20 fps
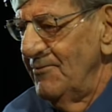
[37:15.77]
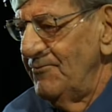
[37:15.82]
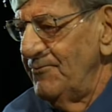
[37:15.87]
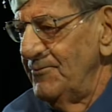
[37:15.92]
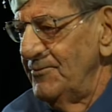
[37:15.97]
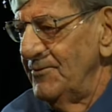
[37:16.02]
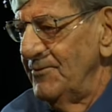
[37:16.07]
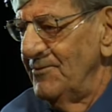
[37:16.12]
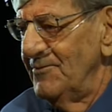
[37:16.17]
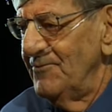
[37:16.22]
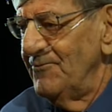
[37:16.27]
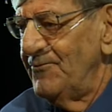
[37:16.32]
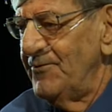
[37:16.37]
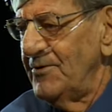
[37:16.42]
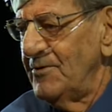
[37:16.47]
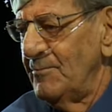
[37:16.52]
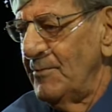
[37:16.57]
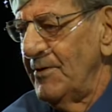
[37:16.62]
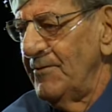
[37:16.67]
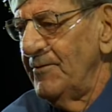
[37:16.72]
feel my
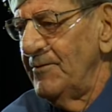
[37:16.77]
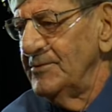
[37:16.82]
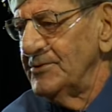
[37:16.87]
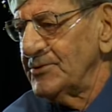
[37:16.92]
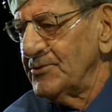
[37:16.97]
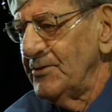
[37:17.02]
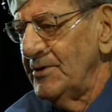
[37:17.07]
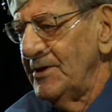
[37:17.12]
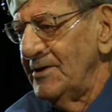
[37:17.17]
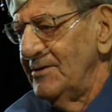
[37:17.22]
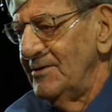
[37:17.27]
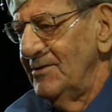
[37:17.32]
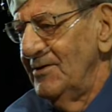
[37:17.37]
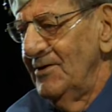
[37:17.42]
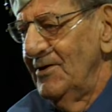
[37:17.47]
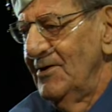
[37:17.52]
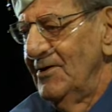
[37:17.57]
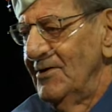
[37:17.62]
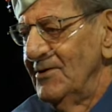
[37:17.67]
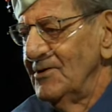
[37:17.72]
screen.
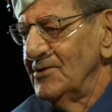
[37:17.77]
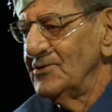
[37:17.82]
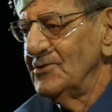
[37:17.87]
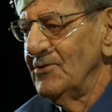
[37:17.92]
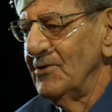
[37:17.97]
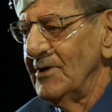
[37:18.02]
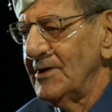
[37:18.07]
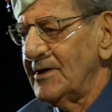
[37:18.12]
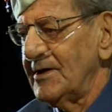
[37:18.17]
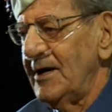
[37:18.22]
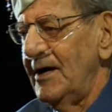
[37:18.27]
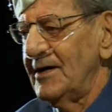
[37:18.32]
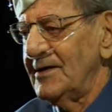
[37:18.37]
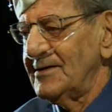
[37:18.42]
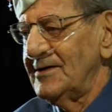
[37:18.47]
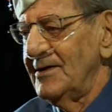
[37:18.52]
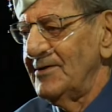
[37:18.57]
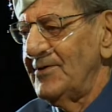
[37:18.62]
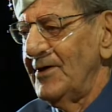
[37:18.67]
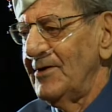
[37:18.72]
So I cocked that thing
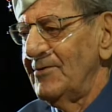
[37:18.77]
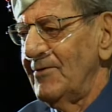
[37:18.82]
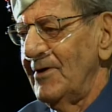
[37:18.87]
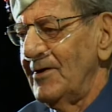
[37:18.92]
right away.